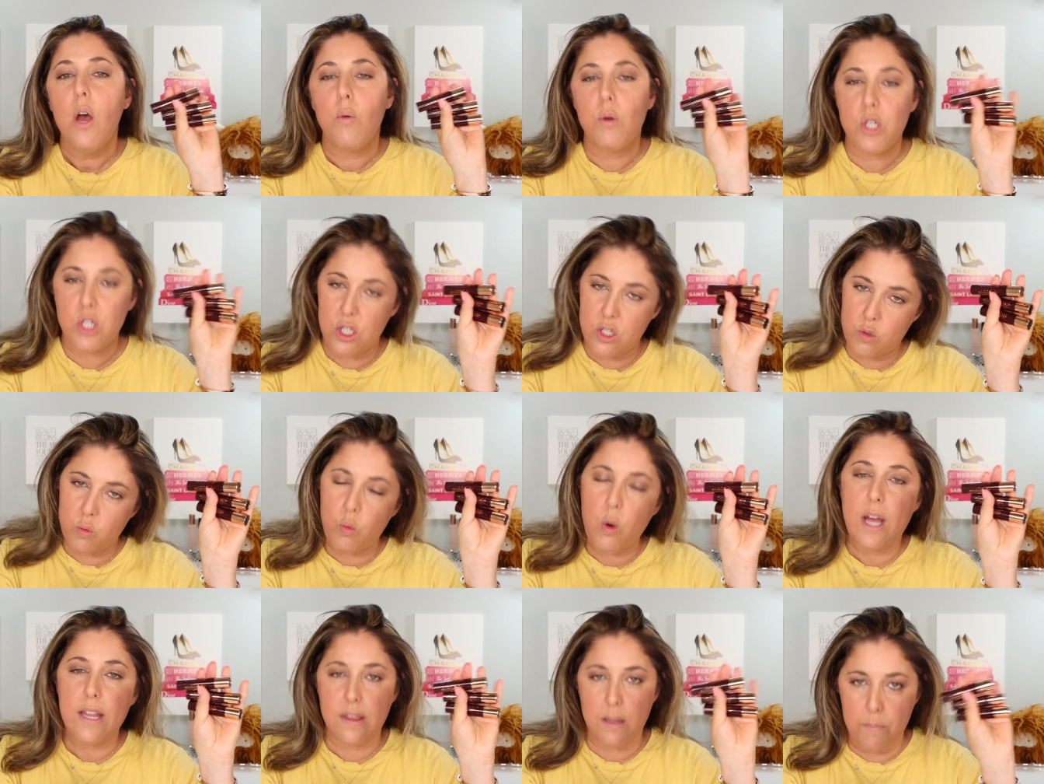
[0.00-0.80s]
which is
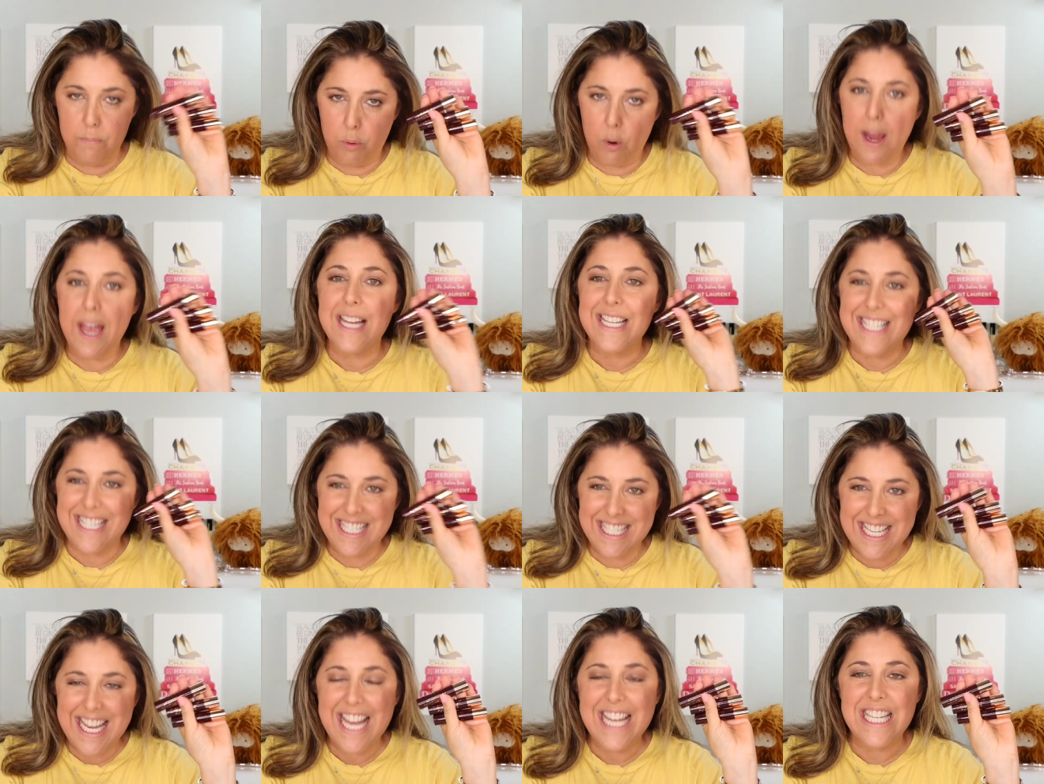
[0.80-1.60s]
what the brand
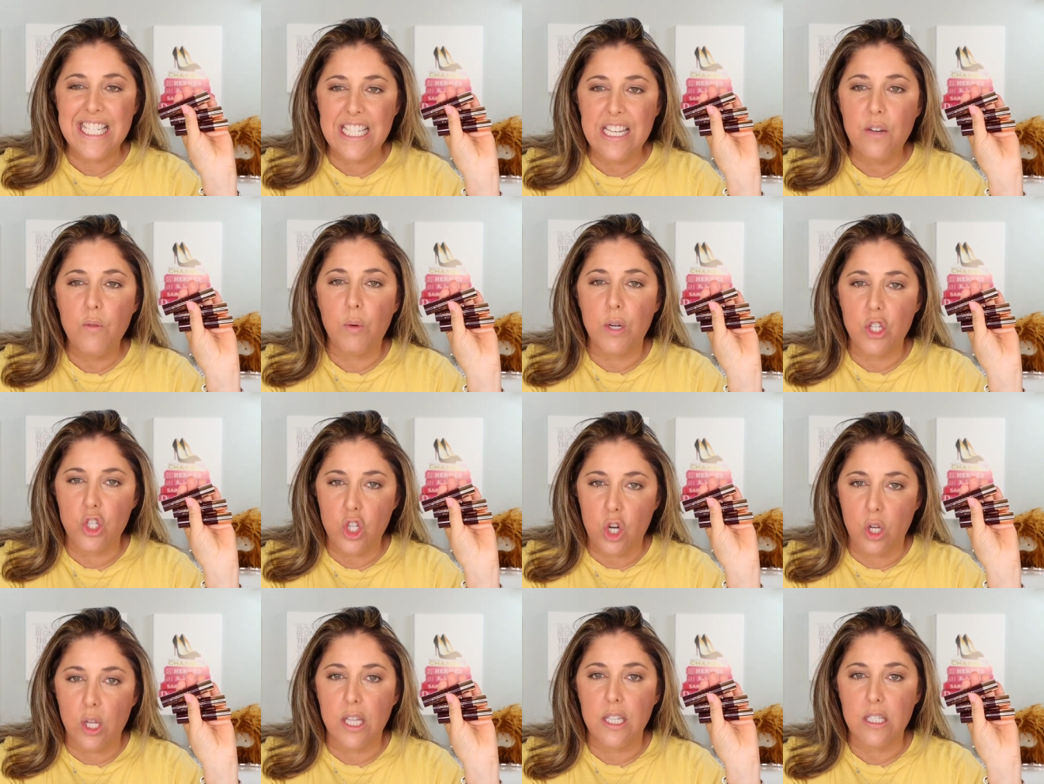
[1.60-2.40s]
intended when
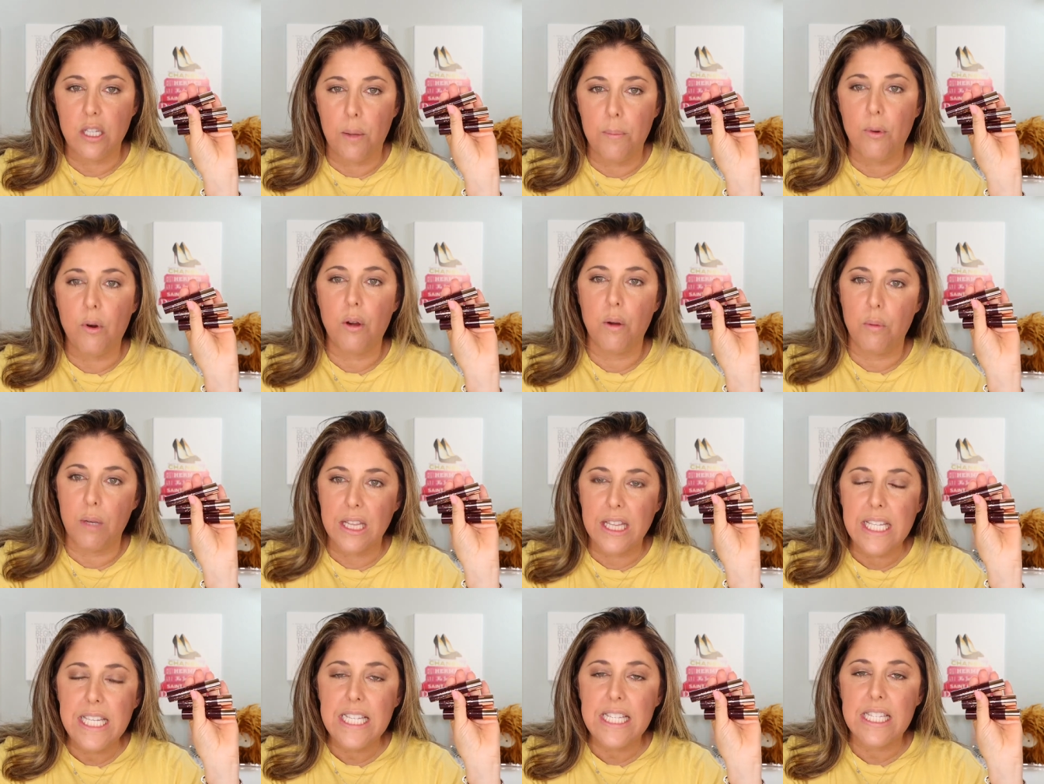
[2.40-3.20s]
Charlotte Tilbury
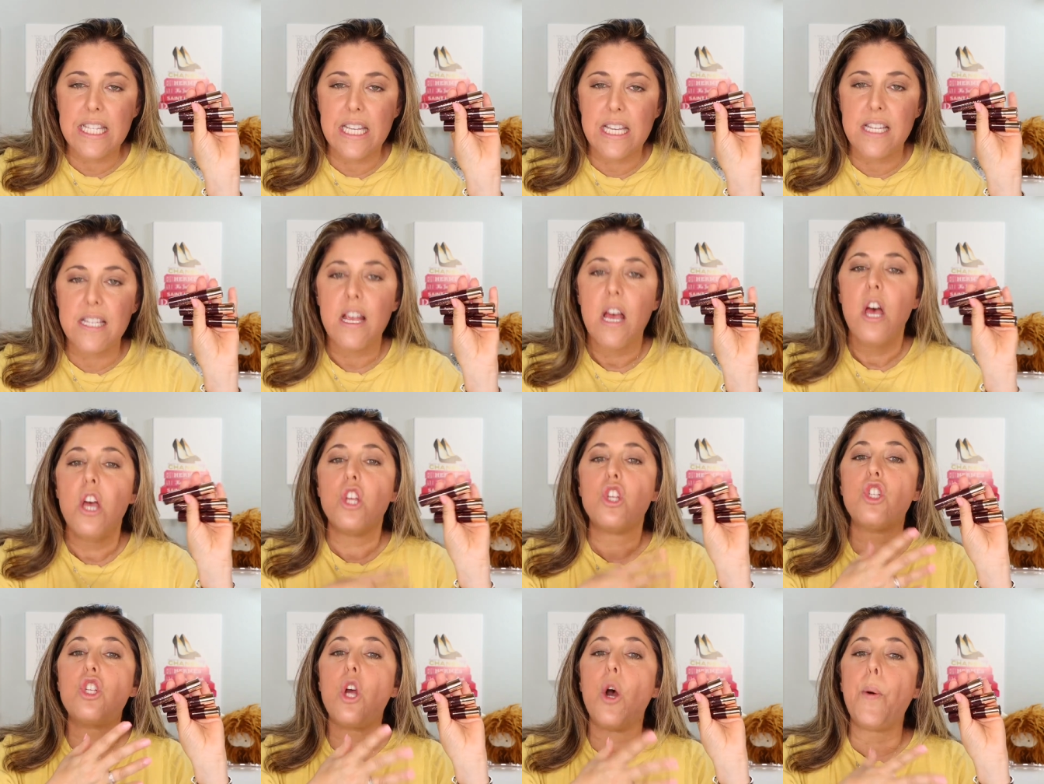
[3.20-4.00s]
released these.
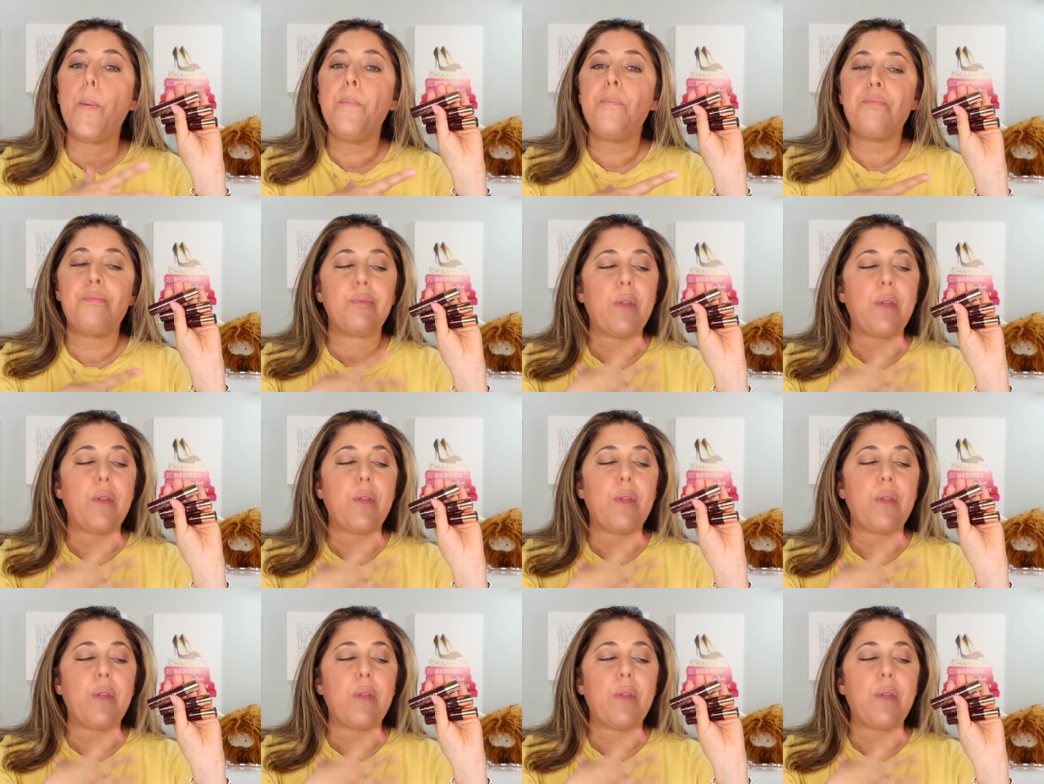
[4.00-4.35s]
So